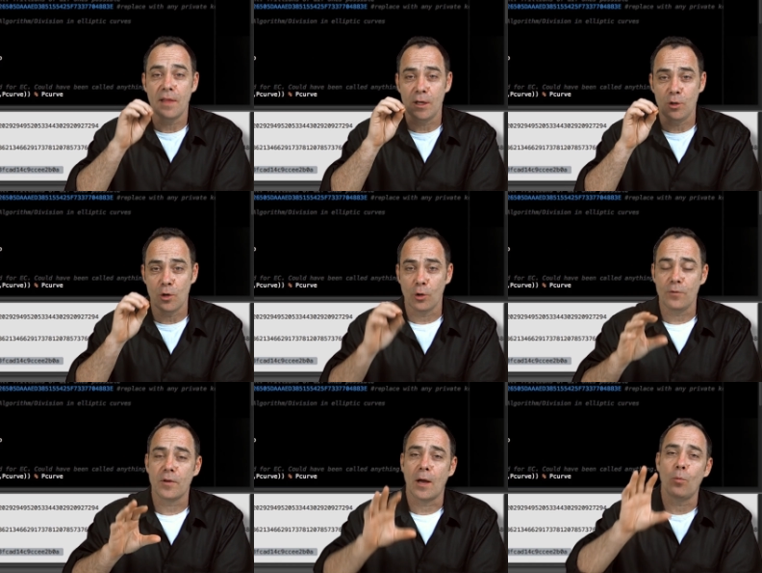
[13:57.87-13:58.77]
then you know
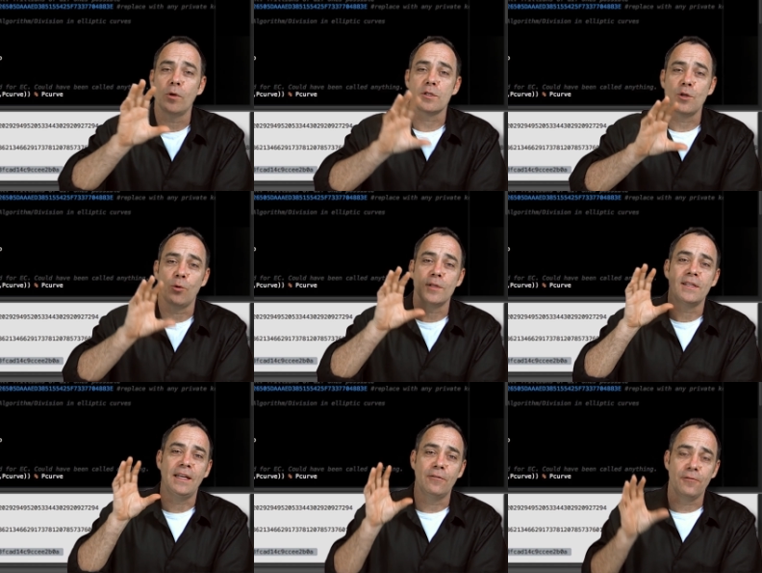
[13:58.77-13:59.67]
you've got what's known as
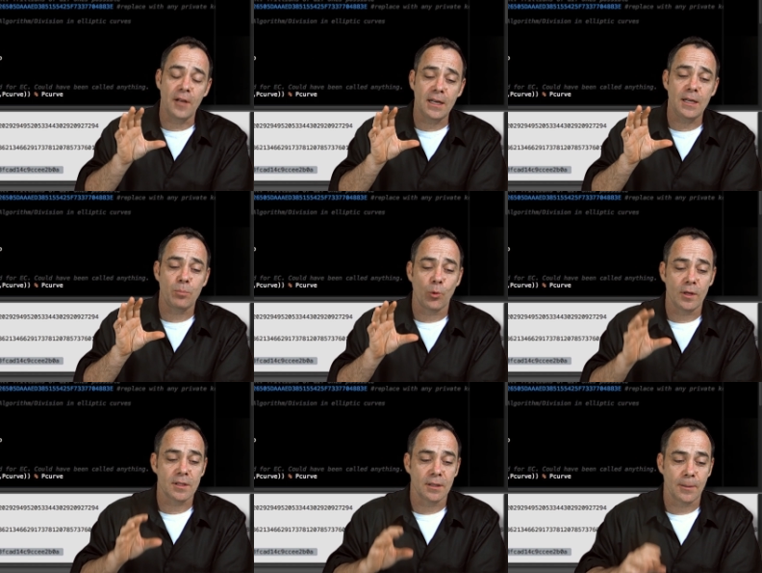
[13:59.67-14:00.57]
the infinity
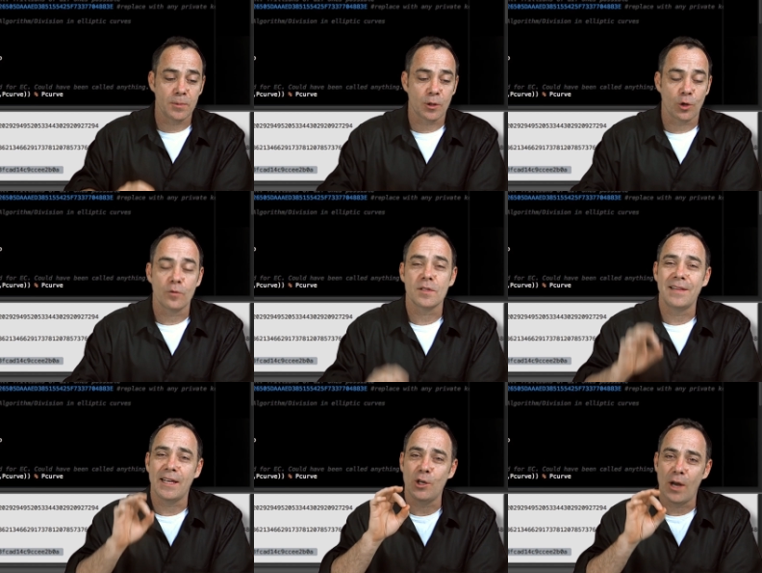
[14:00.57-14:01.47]
point in elliptic curves,
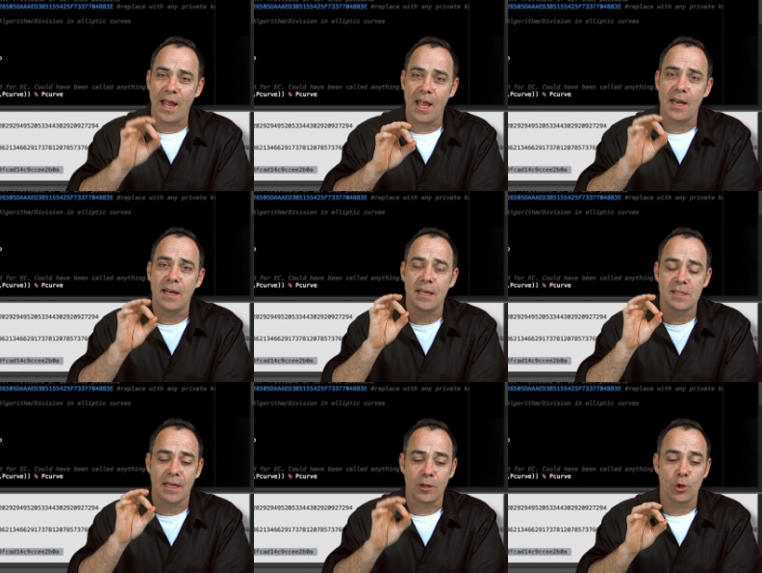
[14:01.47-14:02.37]
and that your n
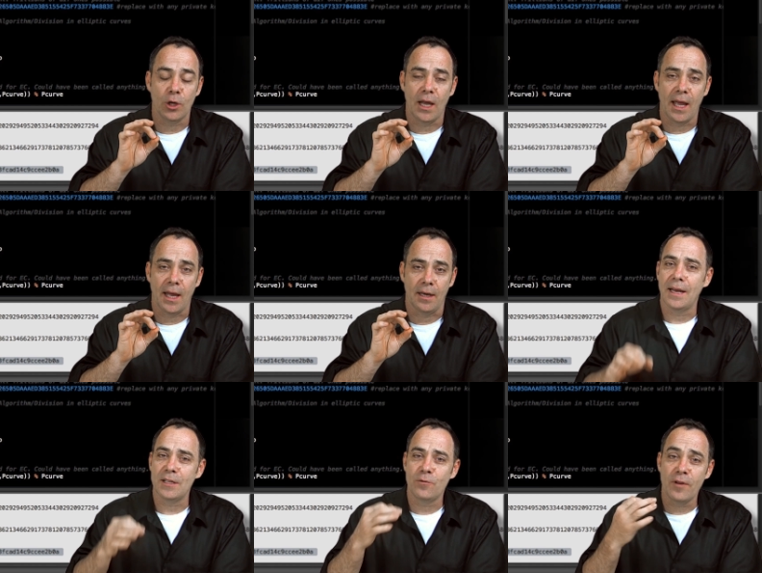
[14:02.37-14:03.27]
is a good n.
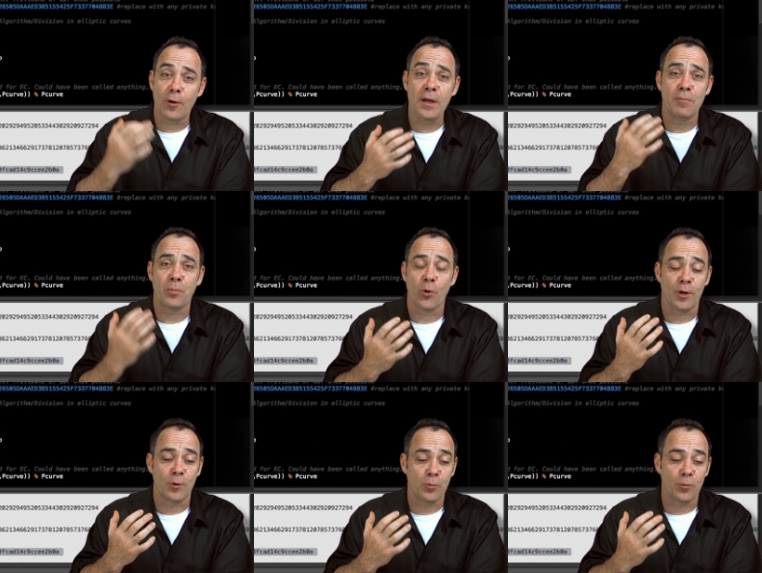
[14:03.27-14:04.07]
And it's very important to